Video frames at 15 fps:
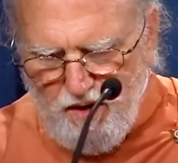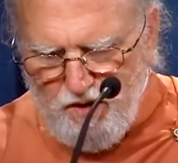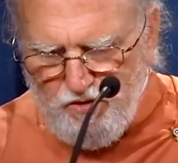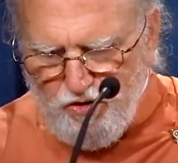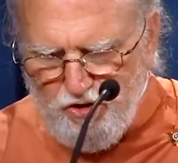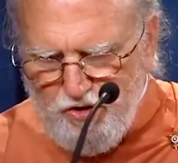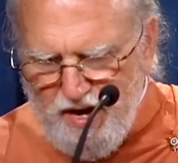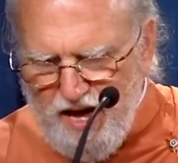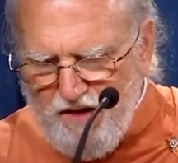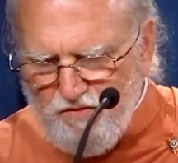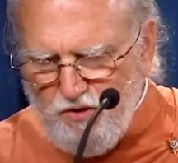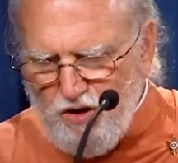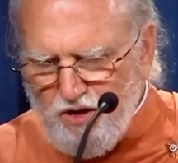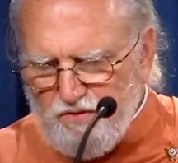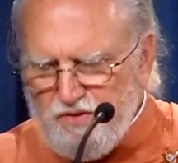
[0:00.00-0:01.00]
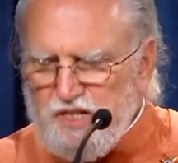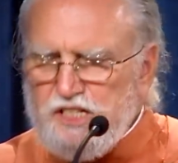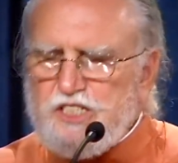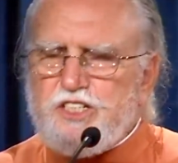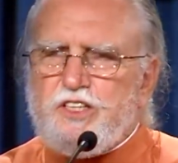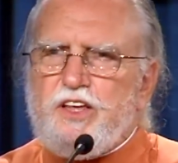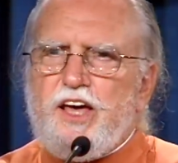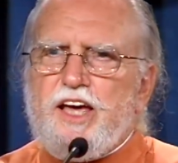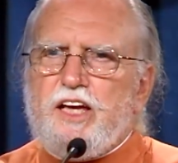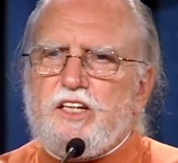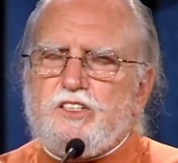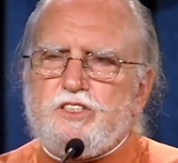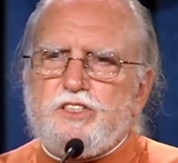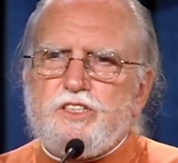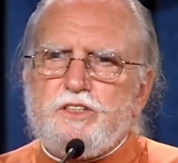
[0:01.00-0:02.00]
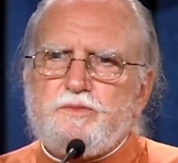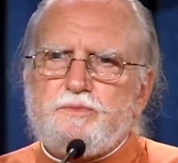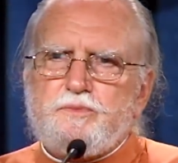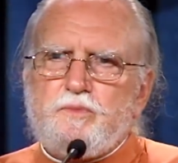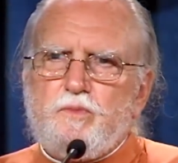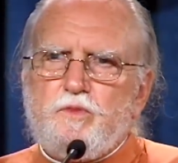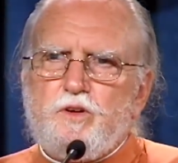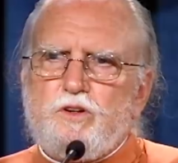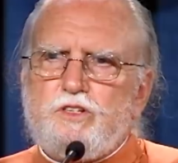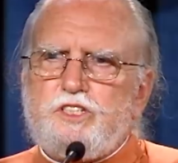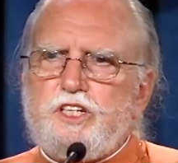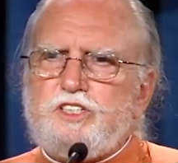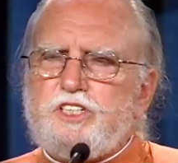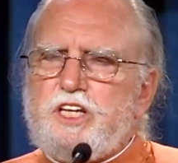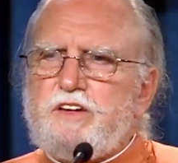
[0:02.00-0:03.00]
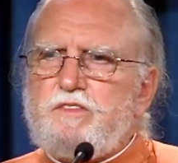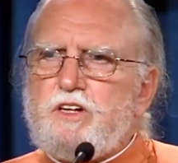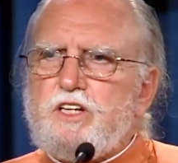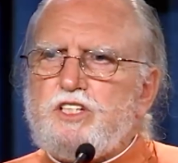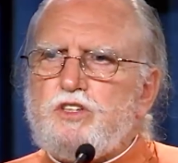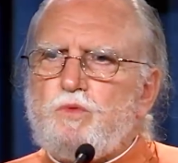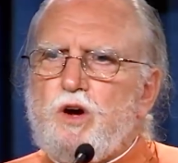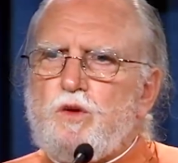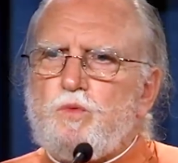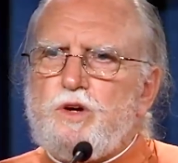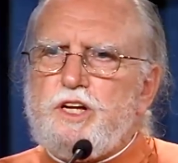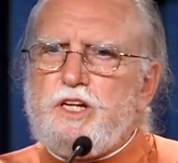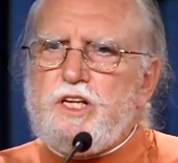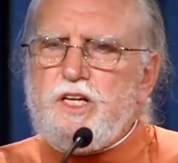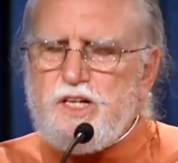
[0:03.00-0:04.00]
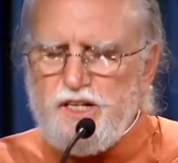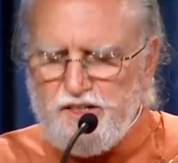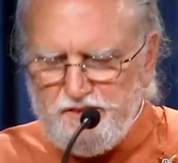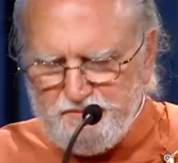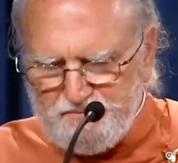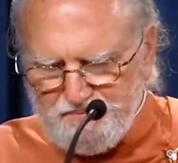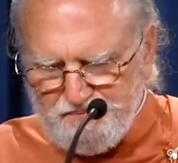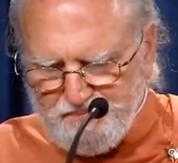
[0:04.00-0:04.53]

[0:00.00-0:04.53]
So you have all of these things. Church has given us what we need.